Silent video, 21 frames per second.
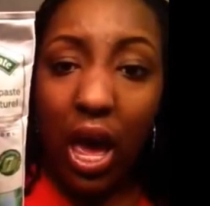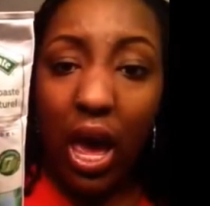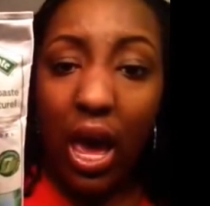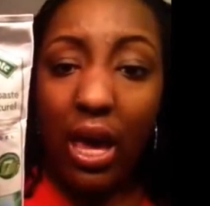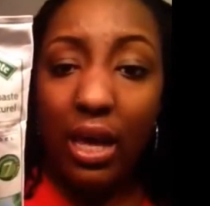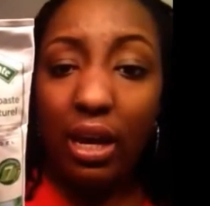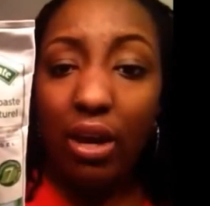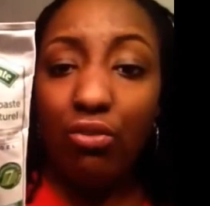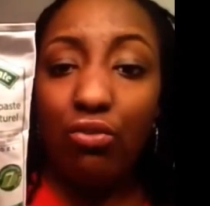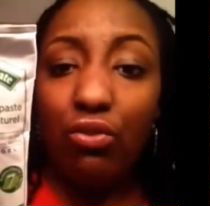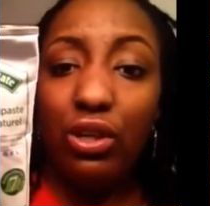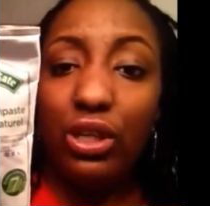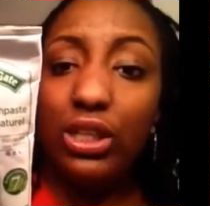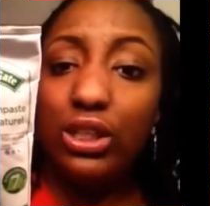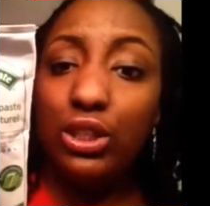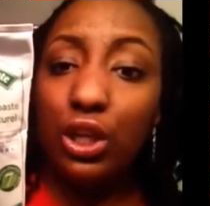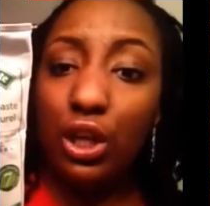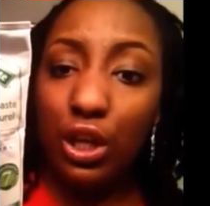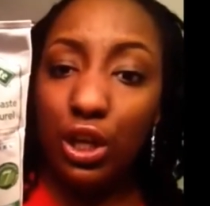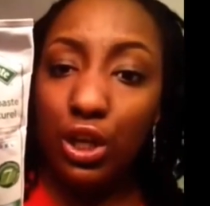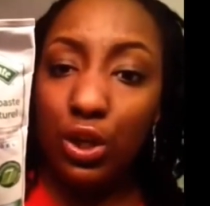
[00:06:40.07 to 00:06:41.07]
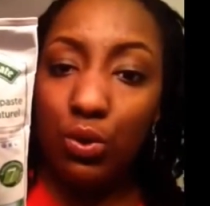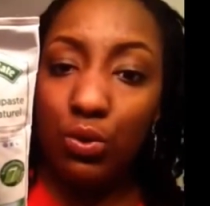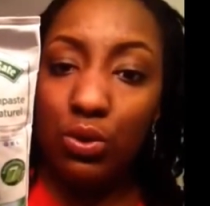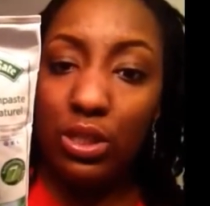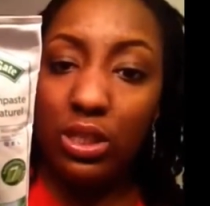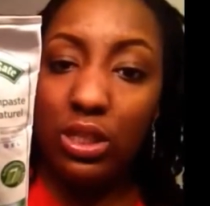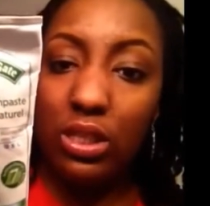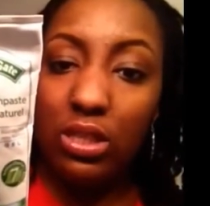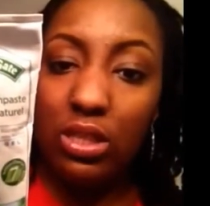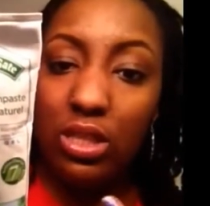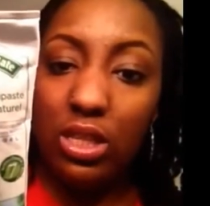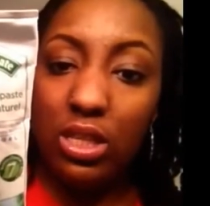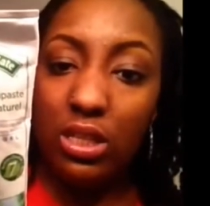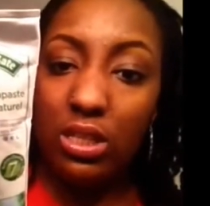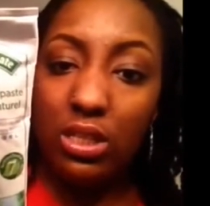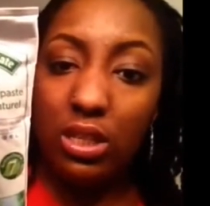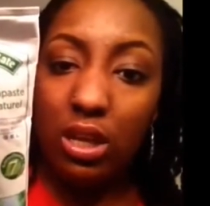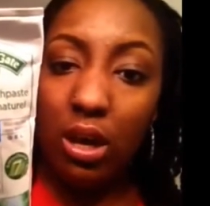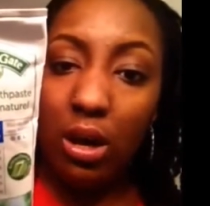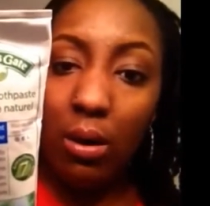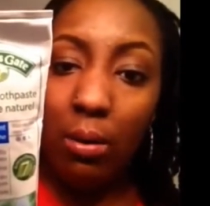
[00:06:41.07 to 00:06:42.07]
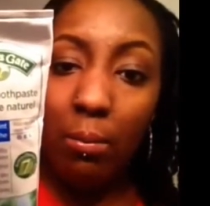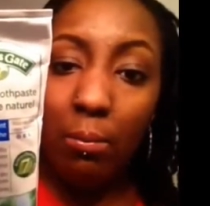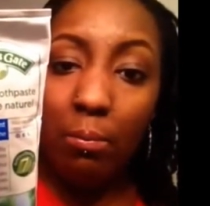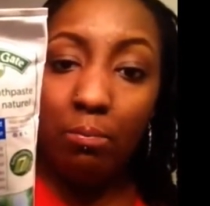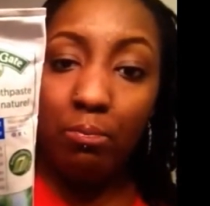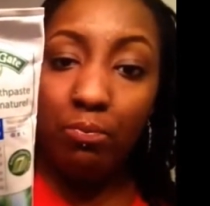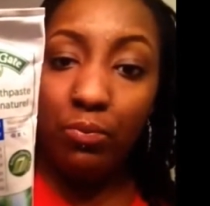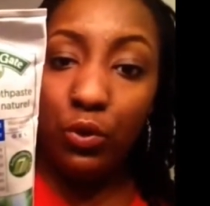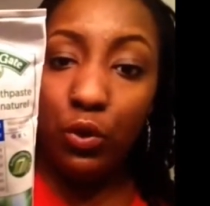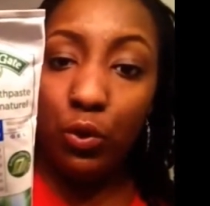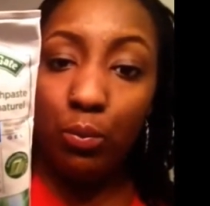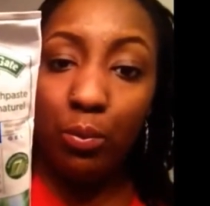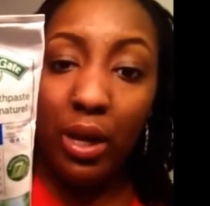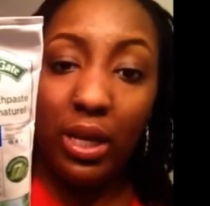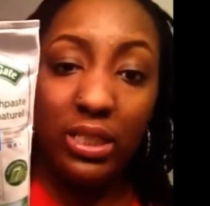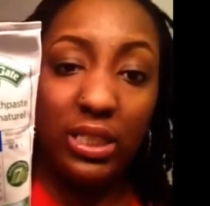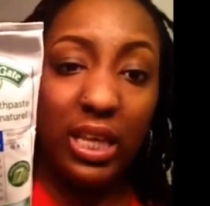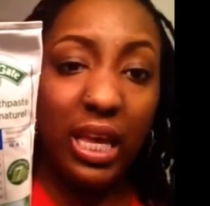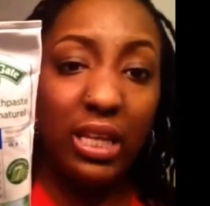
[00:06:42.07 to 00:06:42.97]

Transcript: and I really started using this um, toothpaste.